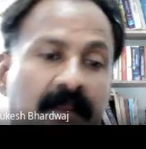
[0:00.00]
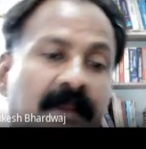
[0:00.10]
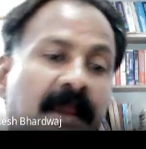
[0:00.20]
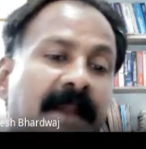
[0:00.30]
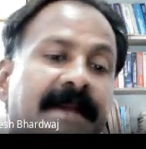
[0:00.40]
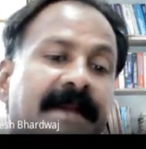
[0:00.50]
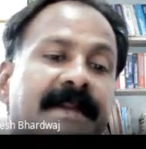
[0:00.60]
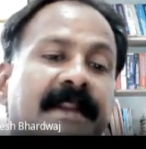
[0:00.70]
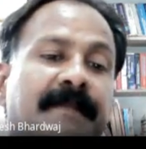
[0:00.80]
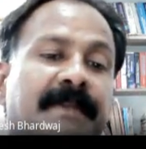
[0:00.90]
added
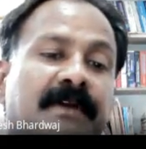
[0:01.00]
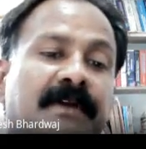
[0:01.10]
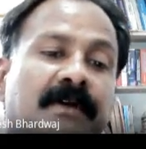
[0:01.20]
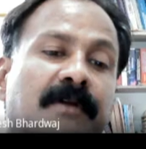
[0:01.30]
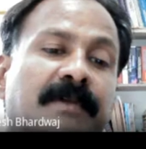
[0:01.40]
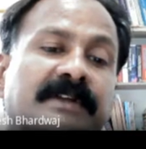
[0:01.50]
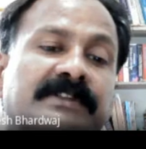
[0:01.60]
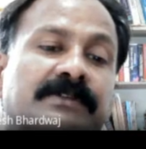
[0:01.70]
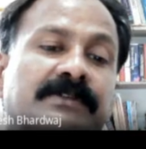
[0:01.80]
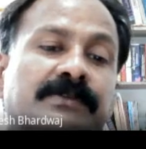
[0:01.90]
elliptical
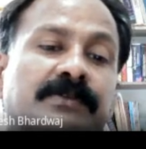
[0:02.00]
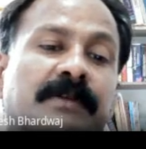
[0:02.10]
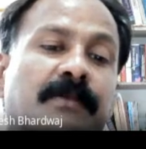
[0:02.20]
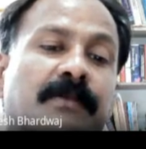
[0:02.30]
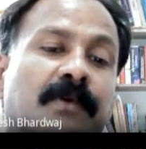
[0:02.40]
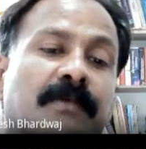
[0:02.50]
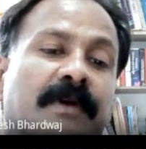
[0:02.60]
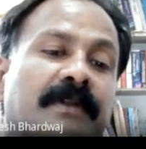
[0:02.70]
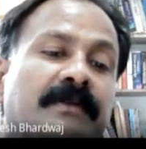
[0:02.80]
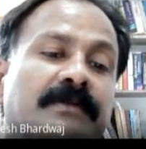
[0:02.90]
orbits to the Bohr
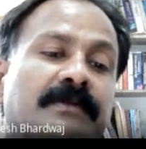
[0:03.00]
model